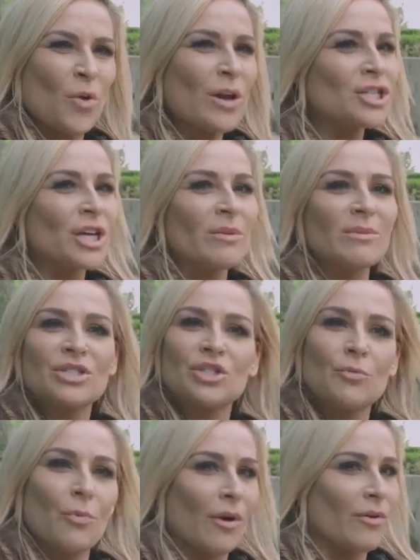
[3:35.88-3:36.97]
Christian was
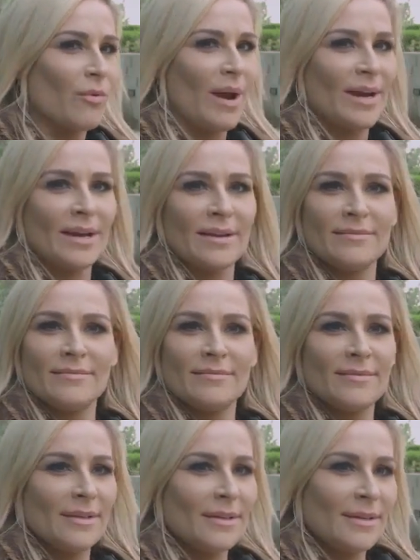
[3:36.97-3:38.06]
super underrated.
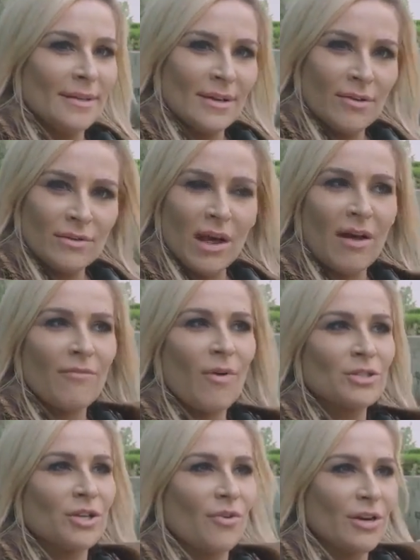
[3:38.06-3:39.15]
Love
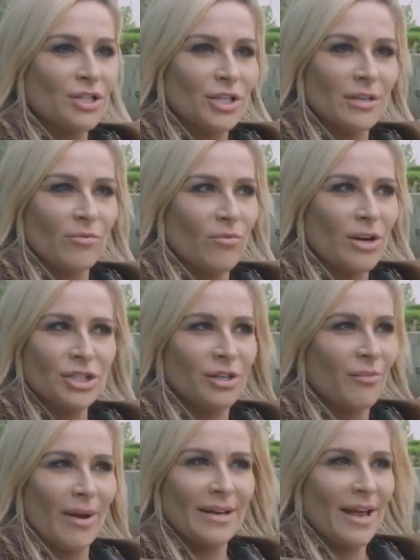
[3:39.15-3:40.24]
watching Christian. Christian
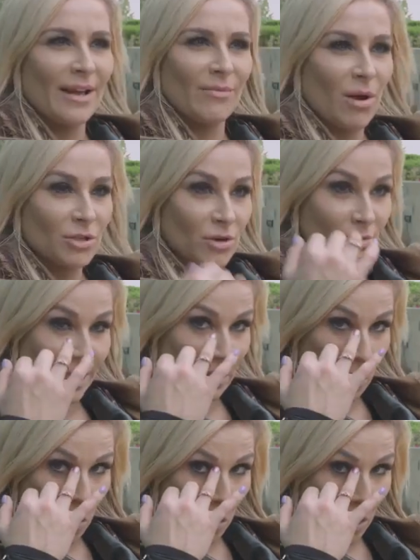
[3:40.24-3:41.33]
and Randy I could watch all day
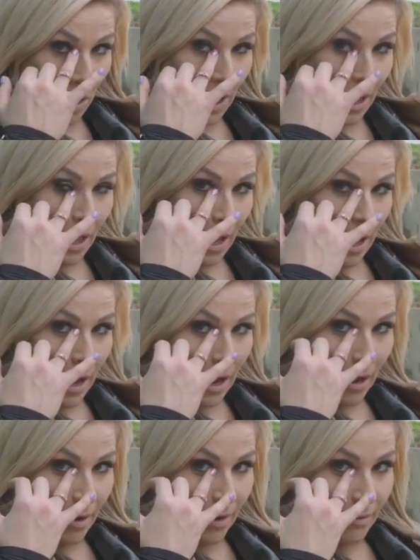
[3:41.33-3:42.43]
long.
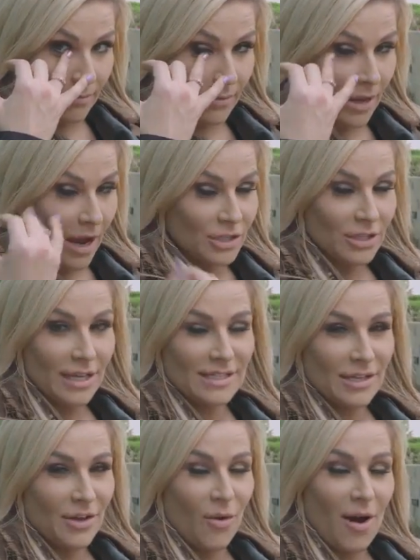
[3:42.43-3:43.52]
Gosh, the
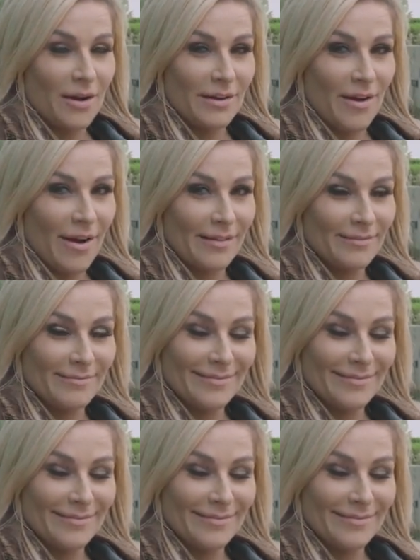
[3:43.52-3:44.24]
list could go on and on.